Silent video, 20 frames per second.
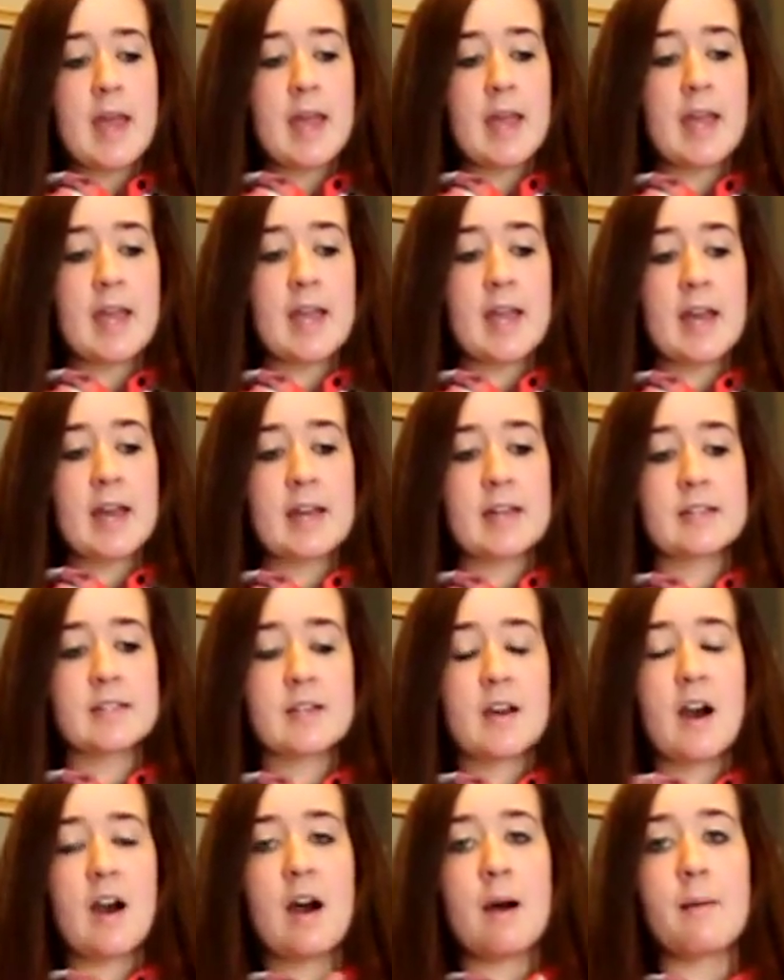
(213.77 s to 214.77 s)
And
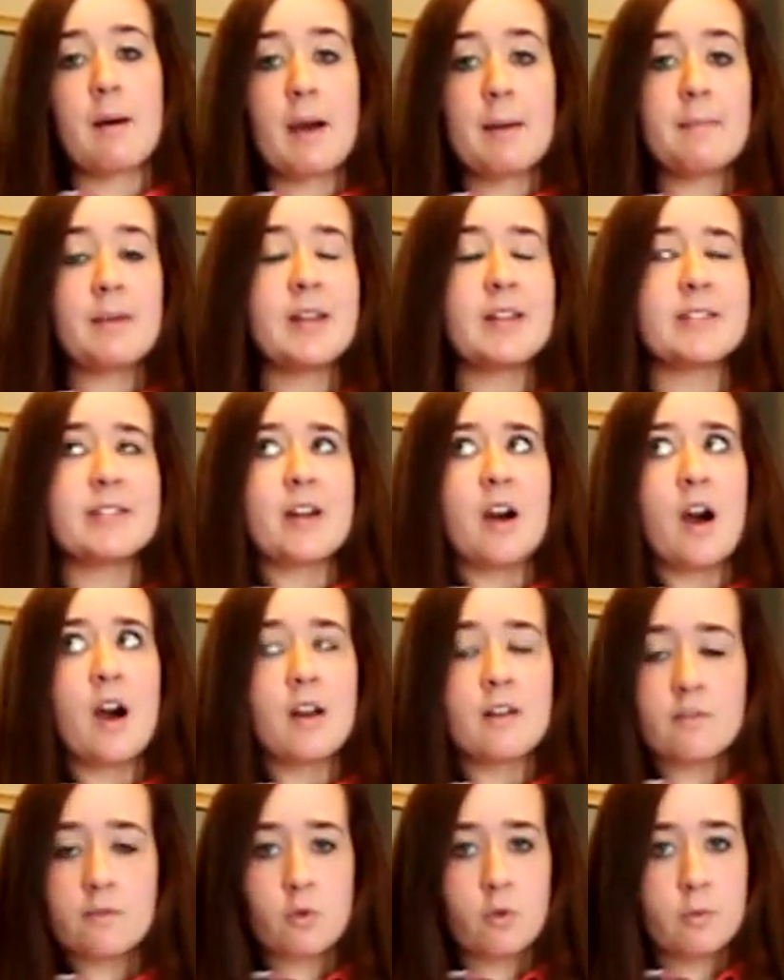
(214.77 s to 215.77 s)
I met a
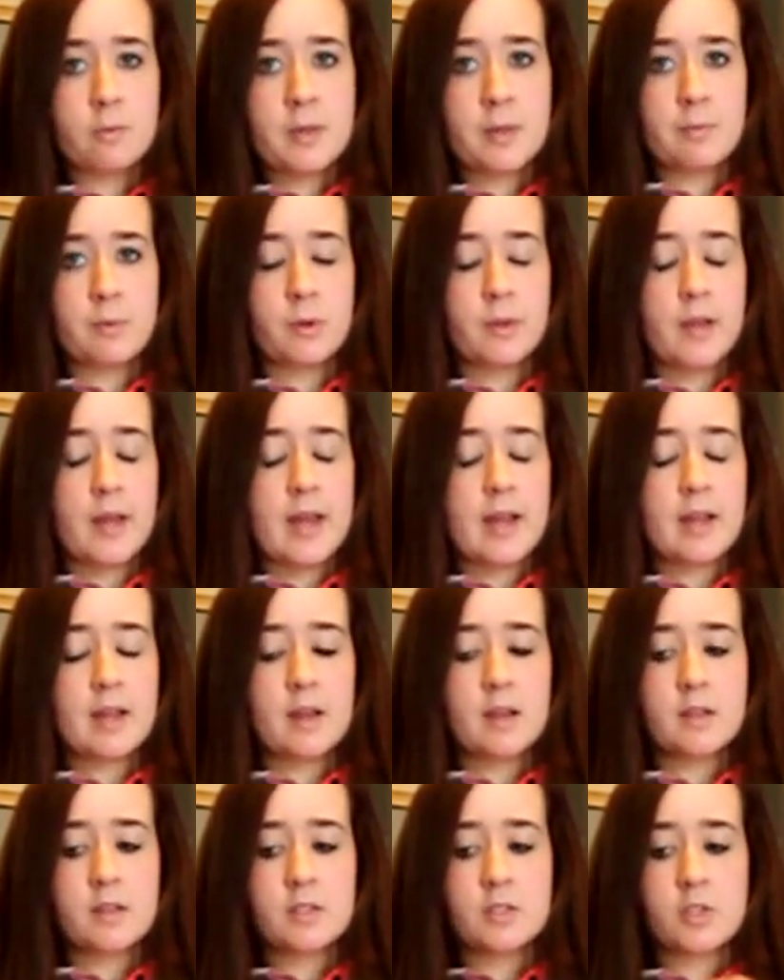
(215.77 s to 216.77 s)
ton of cool people,
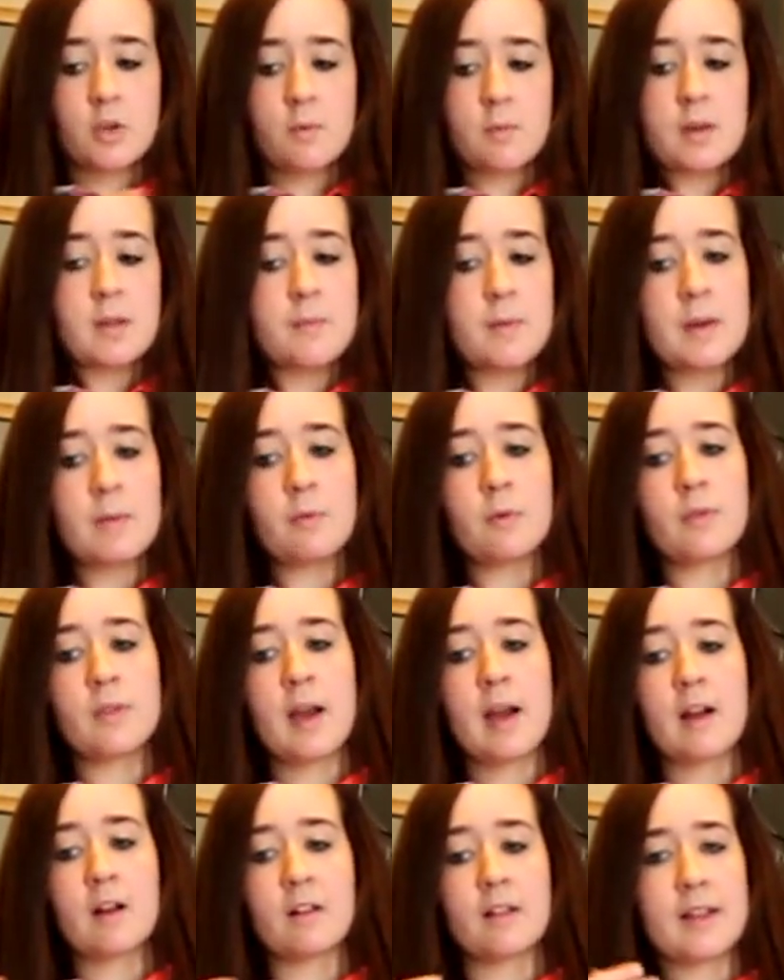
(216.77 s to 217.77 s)
so many people
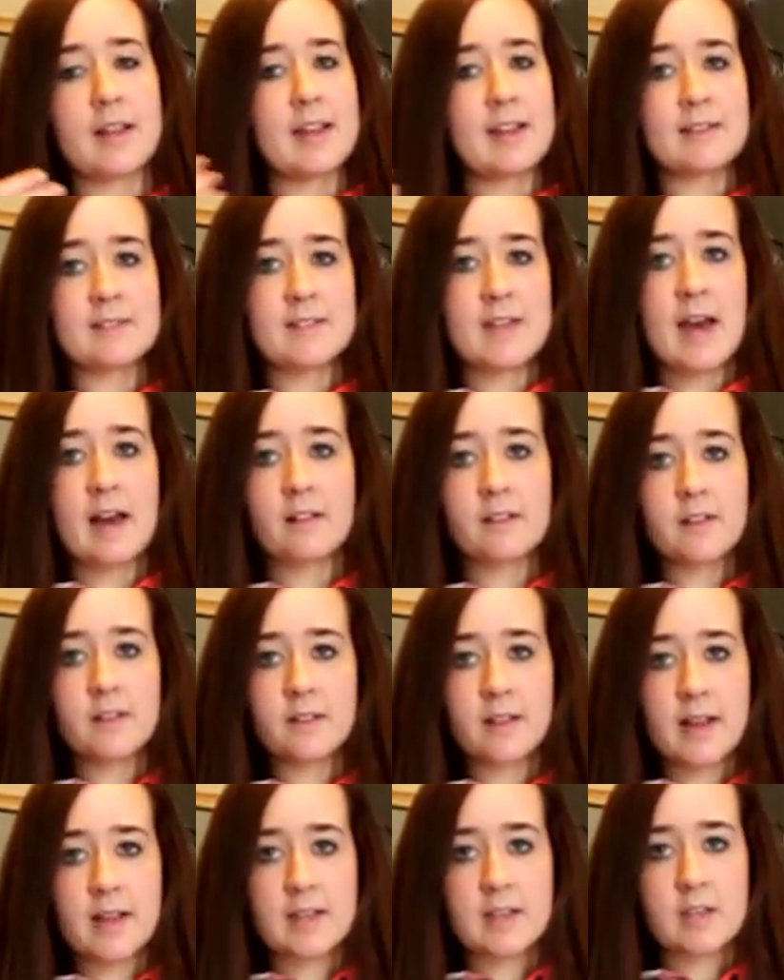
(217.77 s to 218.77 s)
that are exactly
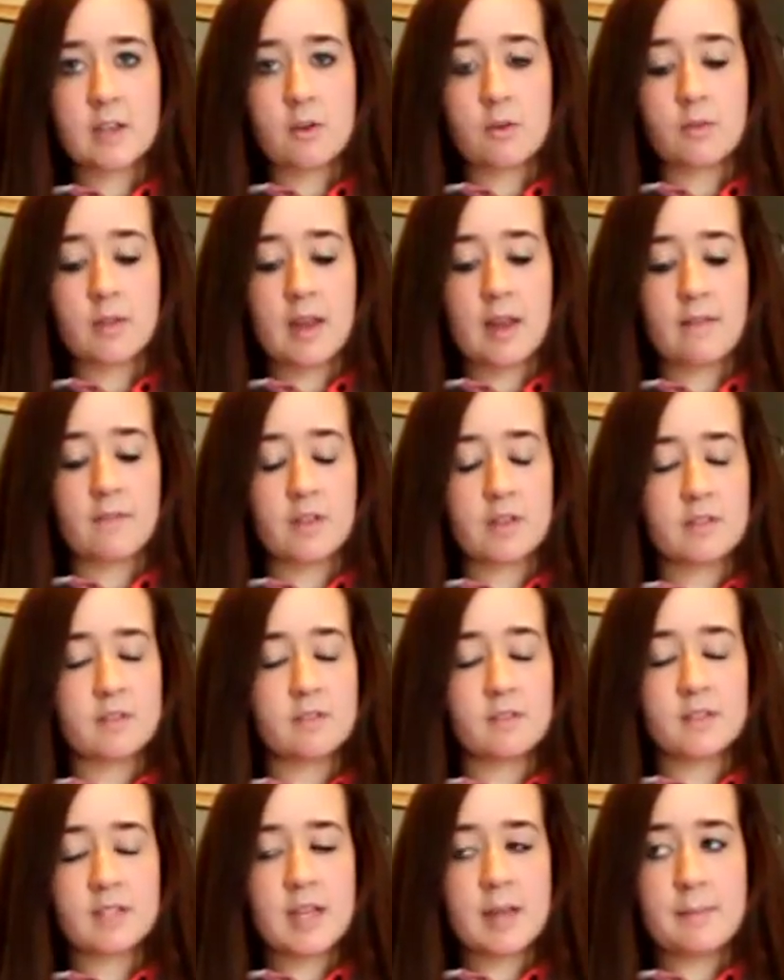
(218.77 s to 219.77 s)
like you. They had the
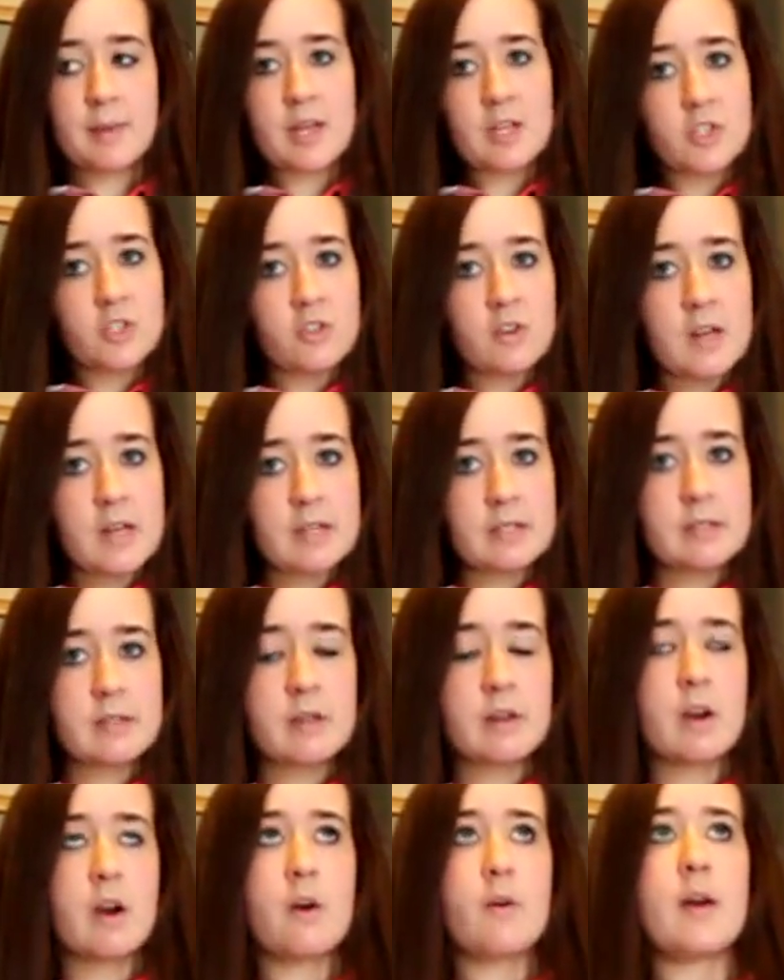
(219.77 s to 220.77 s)
same interests, you
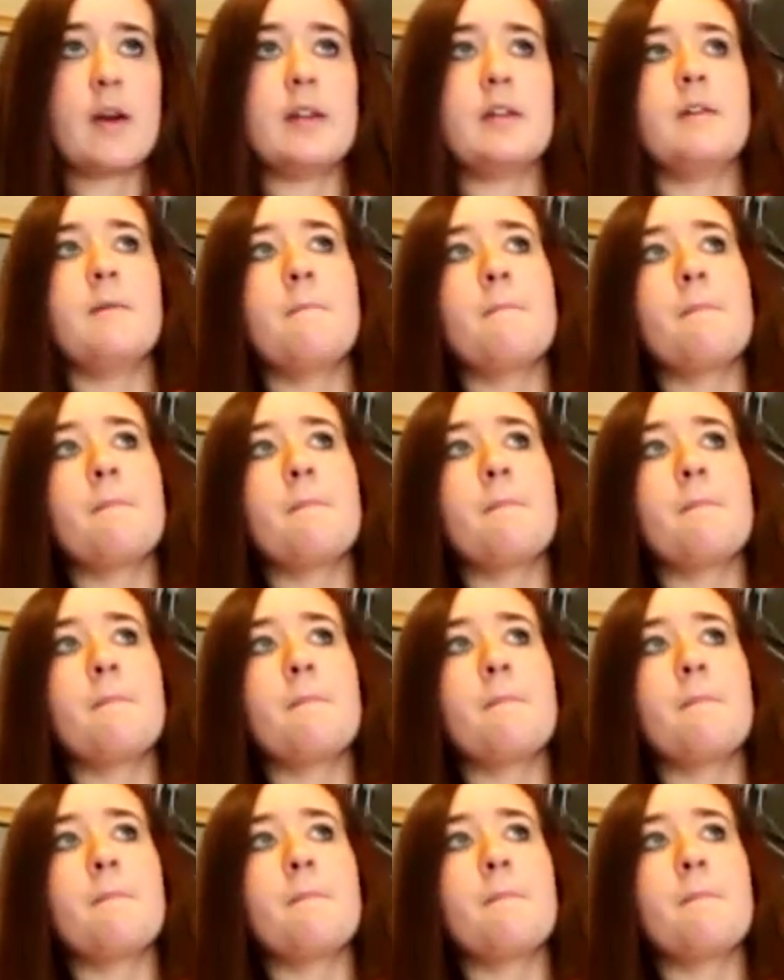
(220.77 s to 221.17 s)
know, and